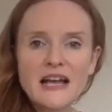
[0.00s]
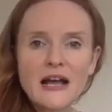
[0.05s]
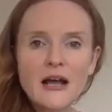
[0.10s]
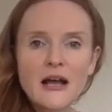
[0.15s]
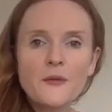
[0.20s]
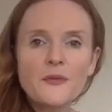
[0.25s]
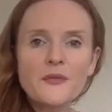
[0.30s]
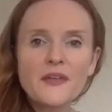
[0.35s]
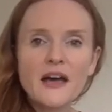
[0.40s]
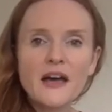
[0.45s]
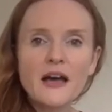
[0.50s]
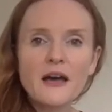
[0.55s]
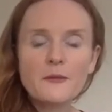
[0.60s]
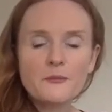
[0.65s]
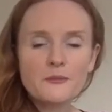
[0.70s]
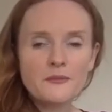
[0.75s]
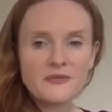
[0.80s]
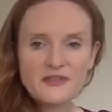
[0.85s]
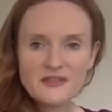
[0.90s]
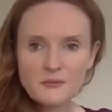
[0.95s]
now that
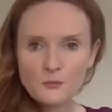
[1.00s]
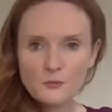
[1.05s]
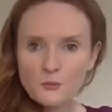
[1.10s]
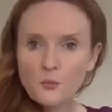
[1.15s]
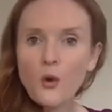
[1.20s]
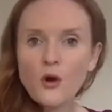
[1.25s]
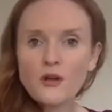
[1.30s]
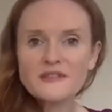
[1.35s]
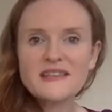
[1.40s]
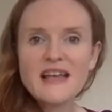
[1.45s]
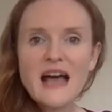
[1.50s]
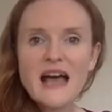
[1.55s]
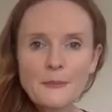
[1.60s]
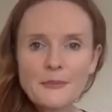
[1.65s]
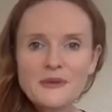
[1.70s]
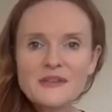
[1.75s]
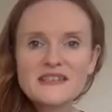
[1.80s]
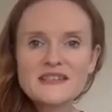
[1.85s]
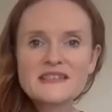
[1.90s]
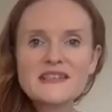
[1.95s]
what's
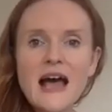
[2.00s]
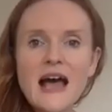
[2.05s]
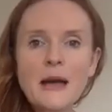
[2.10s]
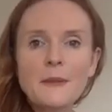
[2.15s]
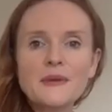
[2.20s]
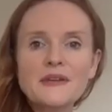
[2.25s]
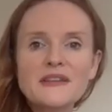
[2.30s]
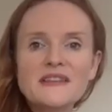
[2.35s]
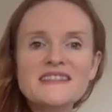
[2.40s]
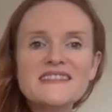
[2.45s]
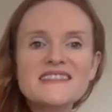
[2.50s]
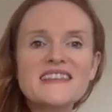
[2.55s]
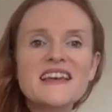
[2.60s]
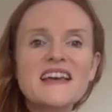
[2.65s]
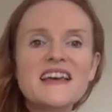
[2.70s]
happened has happened.